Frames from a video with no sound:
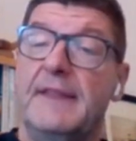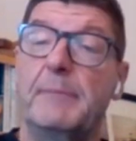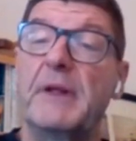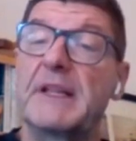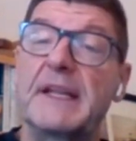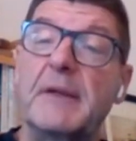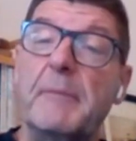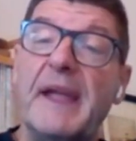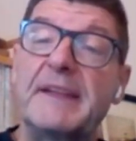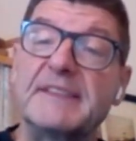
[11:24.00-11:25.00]
The ability to
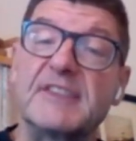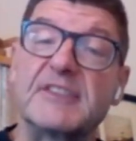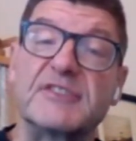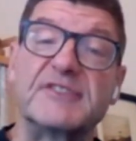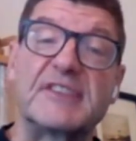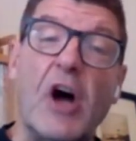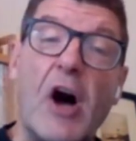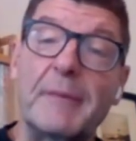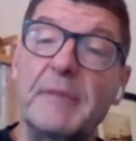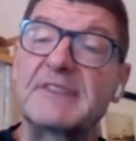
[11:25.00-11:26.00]
make decisions
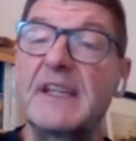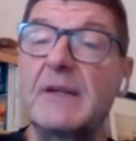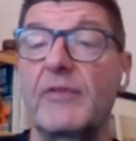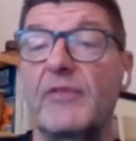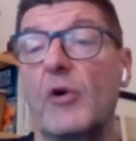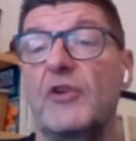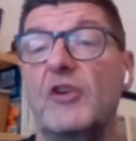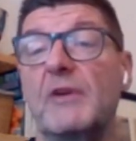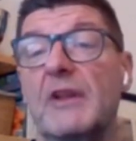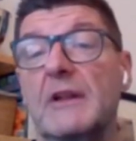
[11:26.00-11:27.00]
autonomously with no
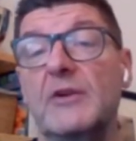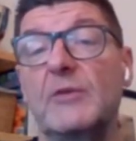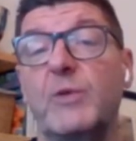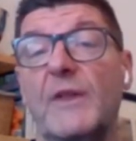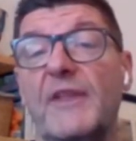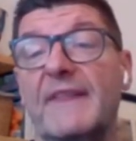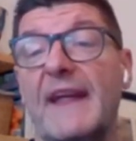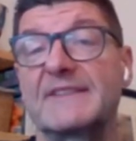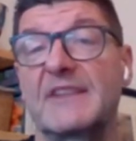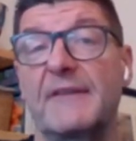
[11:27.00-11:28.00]
human in the loop, we think
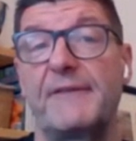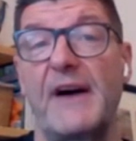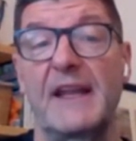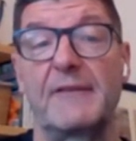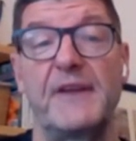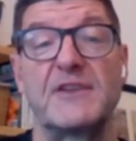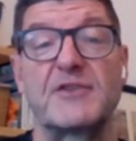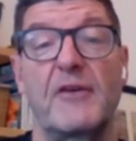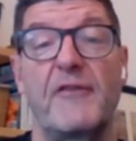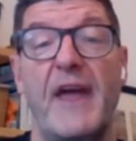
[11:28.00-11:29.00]
that's a defining
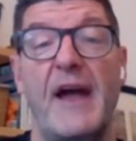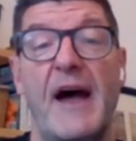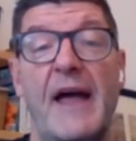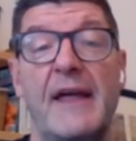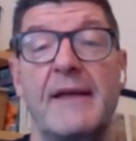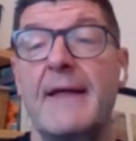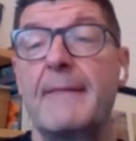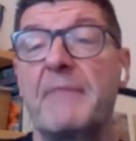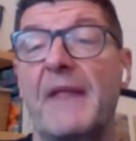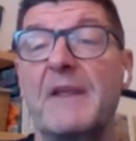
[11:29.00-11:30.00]
feature of AI.
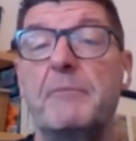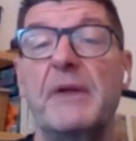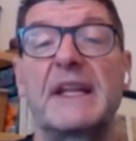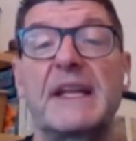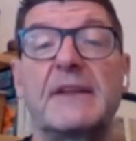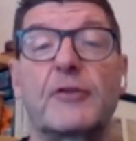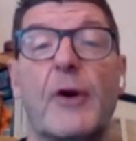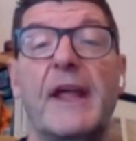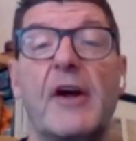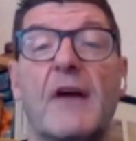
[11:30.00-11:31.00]
And the ability to
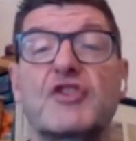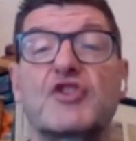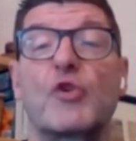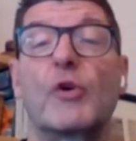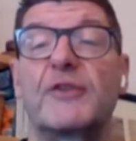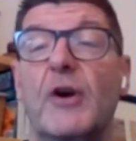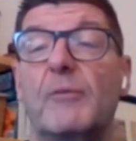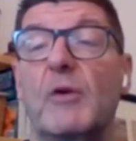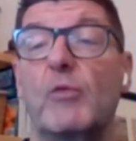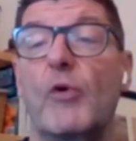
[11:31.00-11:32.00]
trade off
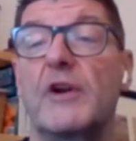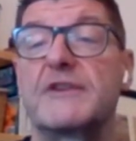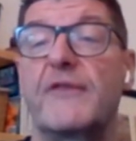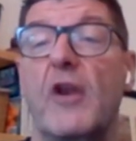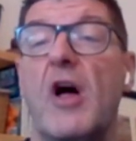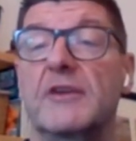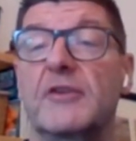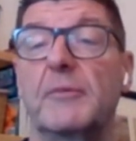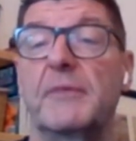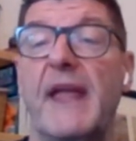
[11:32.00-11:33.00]
short-term rewards for
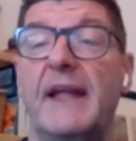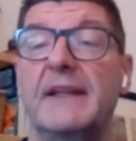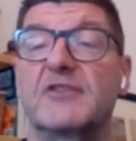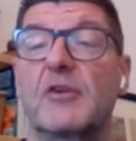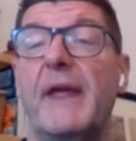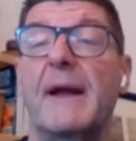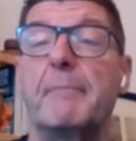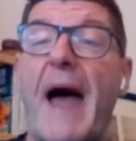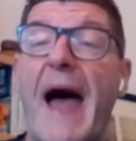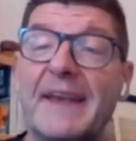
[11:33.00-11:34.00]
long-term gain. So make a
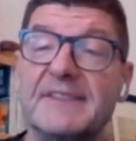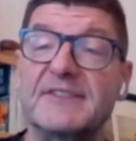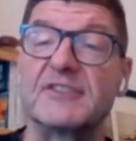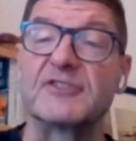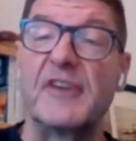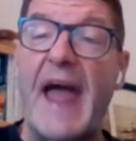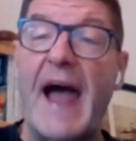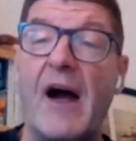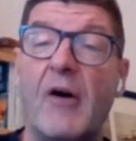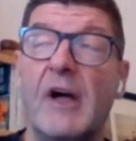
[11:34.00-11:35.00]
bad decision
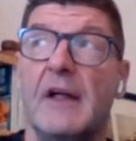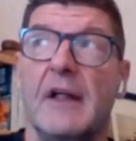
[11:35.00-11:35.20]
now,